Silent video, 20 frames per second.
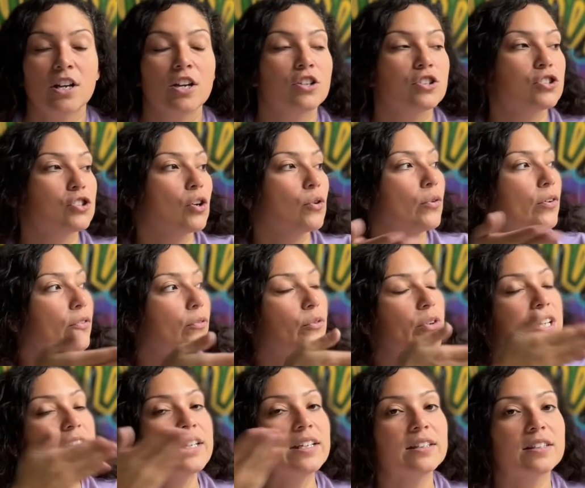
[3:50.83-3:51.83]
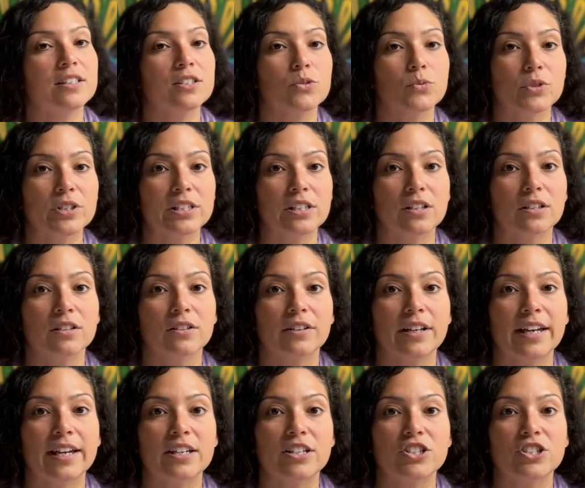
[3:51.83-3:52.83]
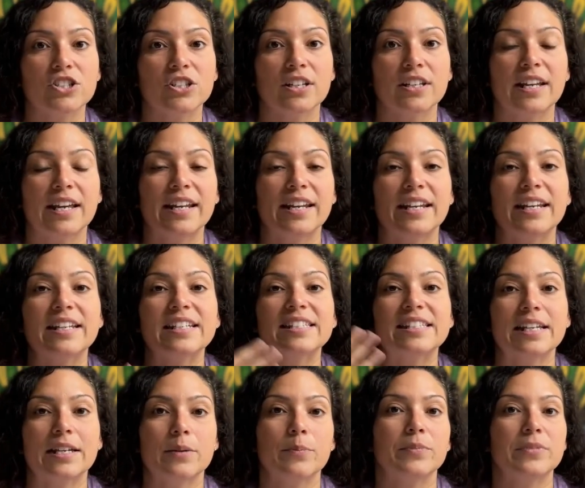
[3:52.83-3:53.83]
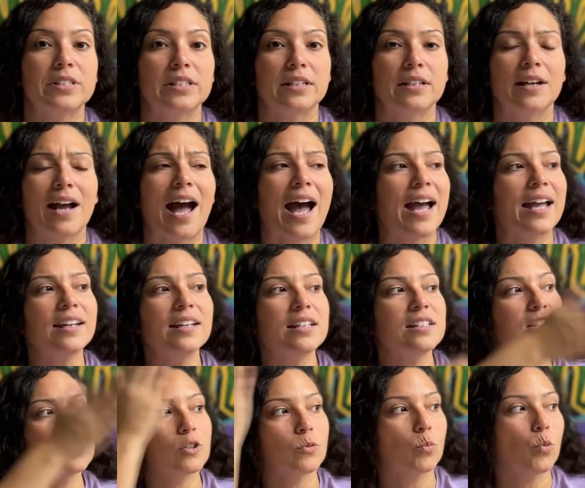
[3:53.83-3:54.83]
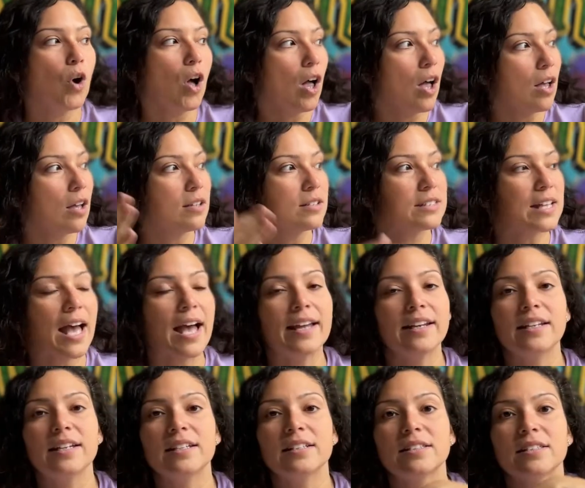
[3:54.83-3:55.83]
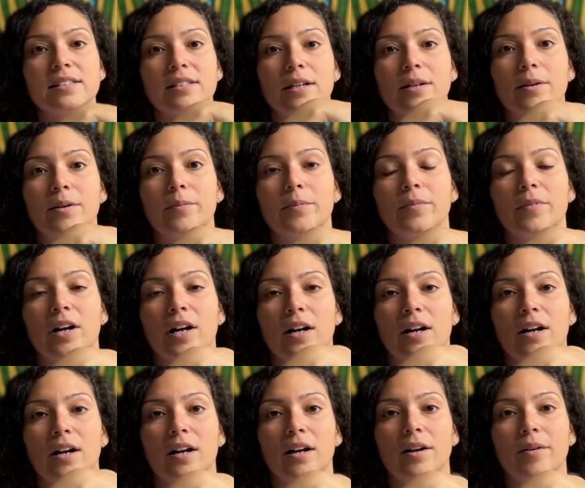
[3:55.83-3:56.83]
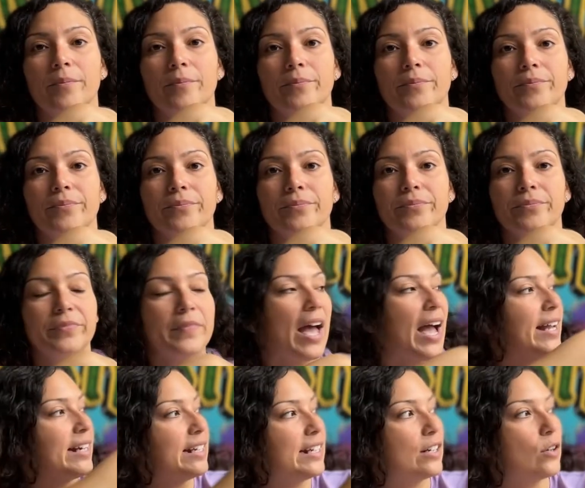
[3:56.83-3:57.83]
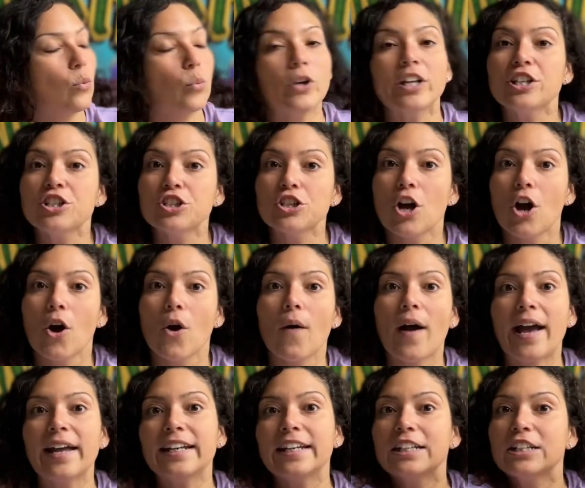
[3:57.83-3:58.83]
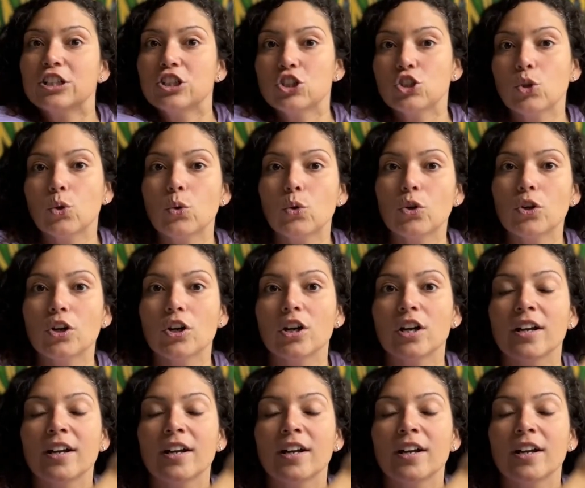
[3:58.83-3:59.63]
So if we get this retail location and it is empty, I need some walls, I need a window, I need a door.